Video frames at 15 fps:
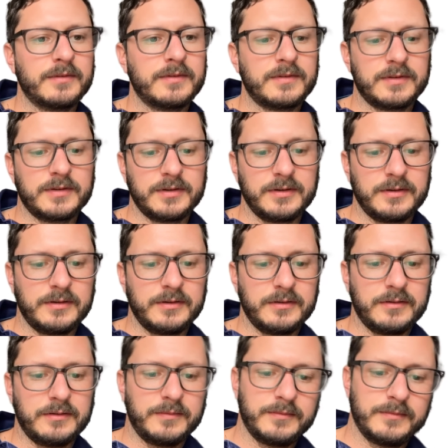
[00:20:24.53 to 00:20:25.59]

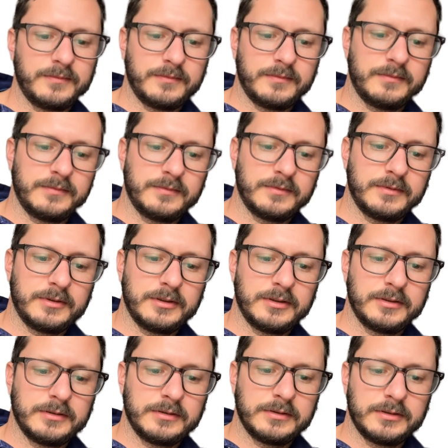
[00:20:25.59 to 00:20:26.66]
so
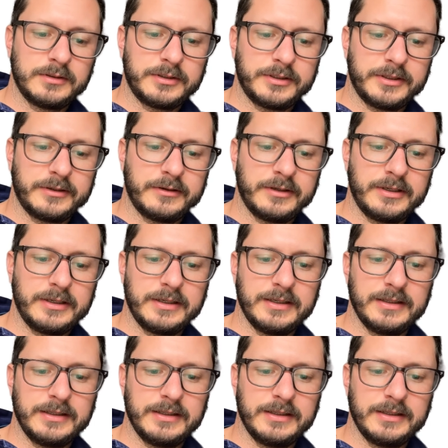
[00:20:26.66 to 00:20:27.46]
generate